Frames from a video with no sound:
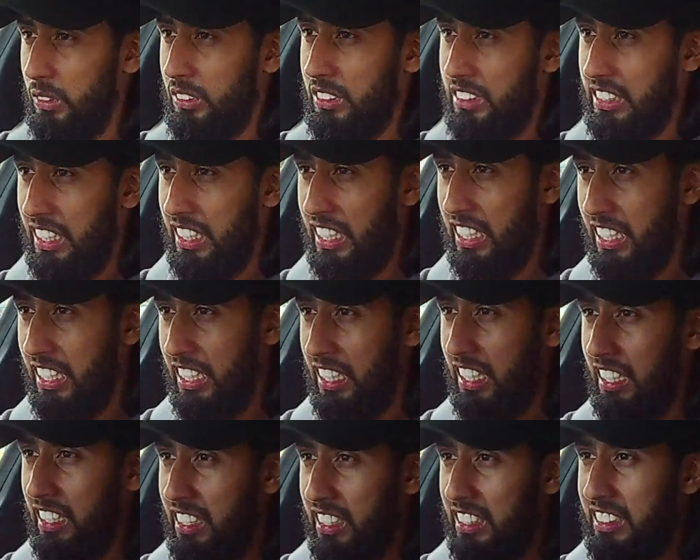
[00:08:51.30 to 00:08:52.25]

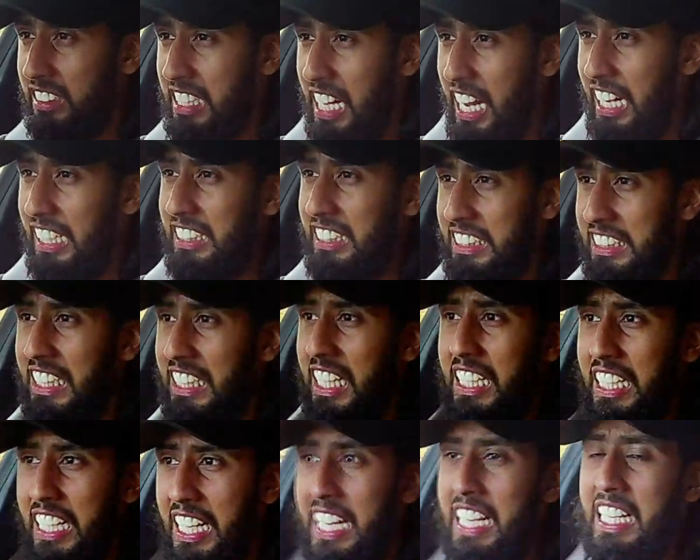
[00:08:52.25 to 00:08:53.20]
that
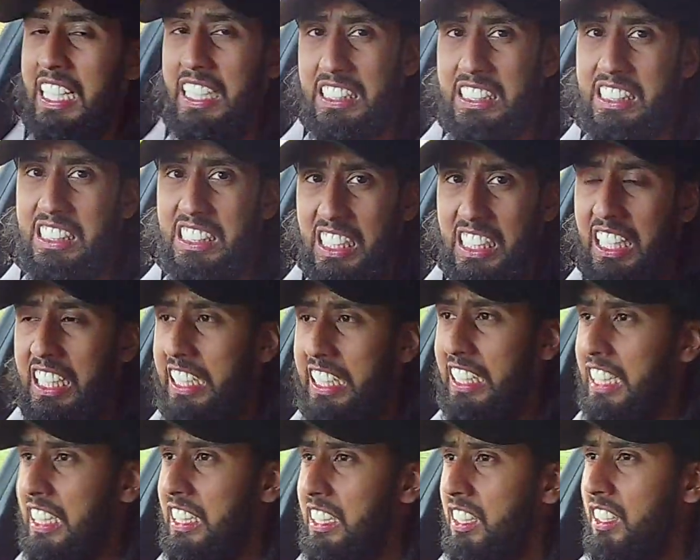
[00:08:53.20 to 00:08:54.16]
DNA is still
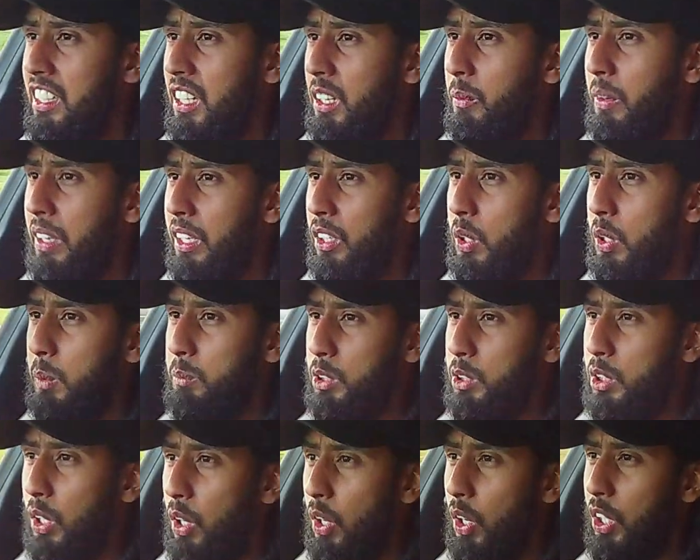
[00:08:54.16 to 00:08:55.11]
here when it comes
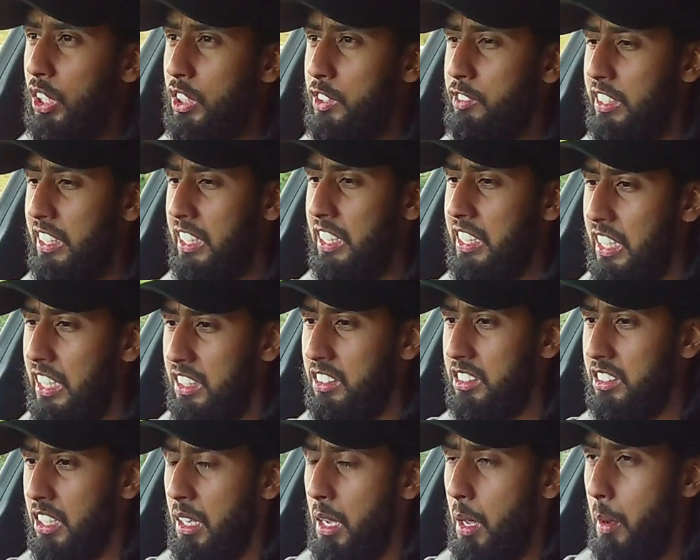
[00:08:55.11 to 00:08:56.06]
to Lotus
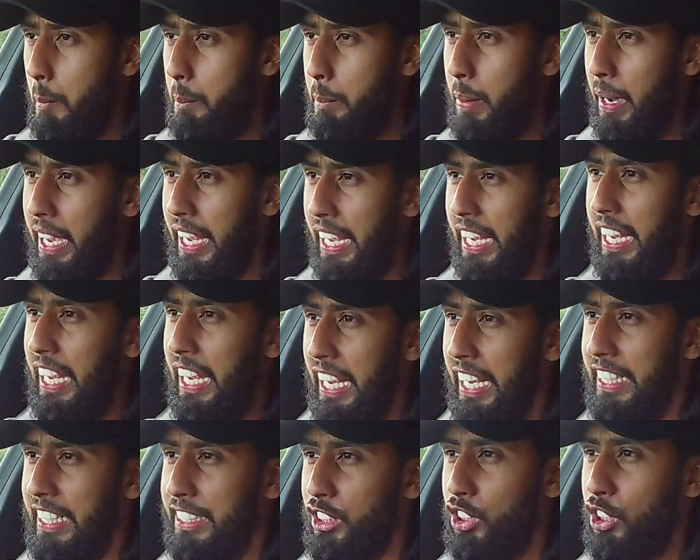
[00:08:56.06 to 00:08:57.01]
vehicles, but
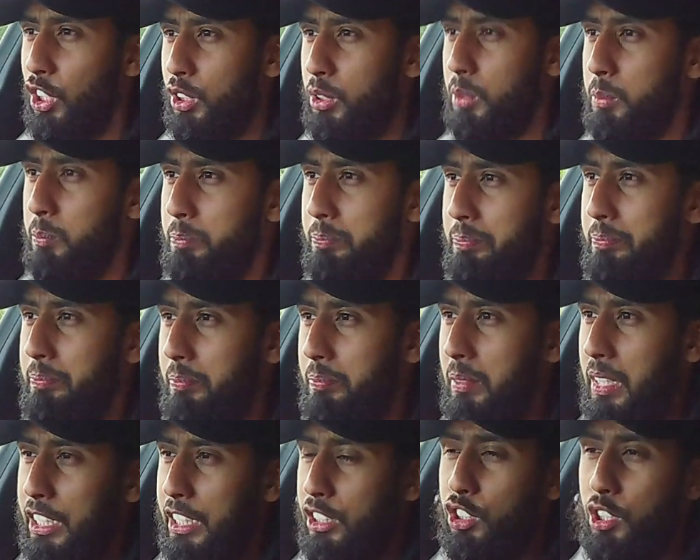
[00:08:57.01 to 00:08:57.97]
it's just
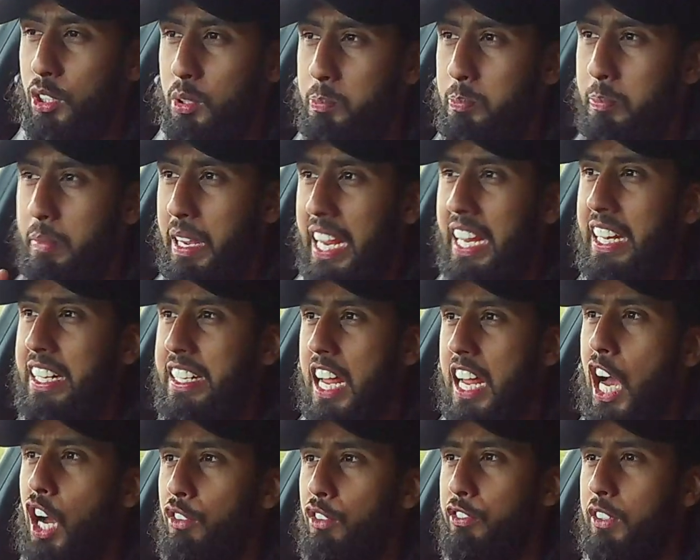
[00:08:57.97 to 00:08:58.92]
made
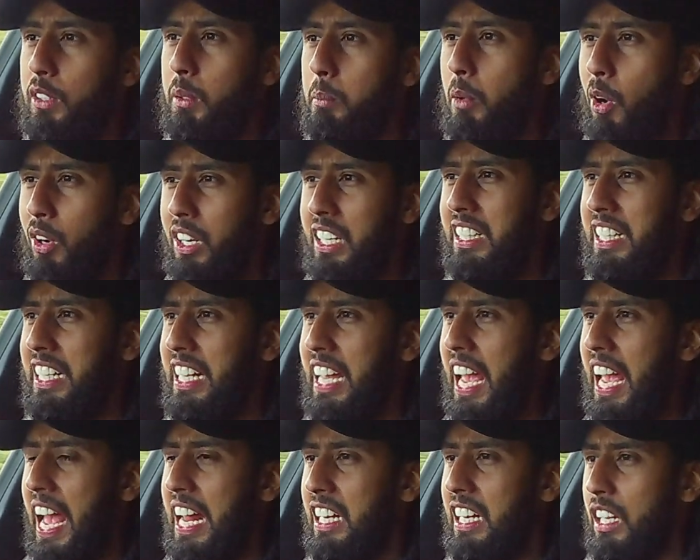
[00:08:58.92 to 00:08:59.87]
now for the modern day,
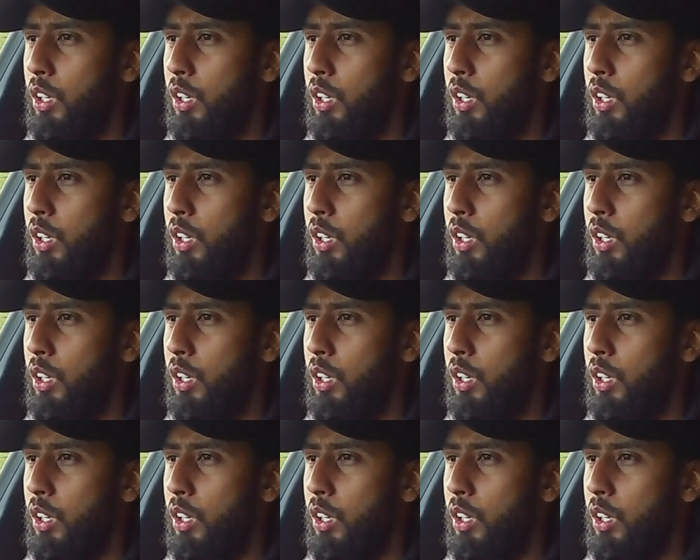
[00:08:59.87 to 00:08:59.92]
and it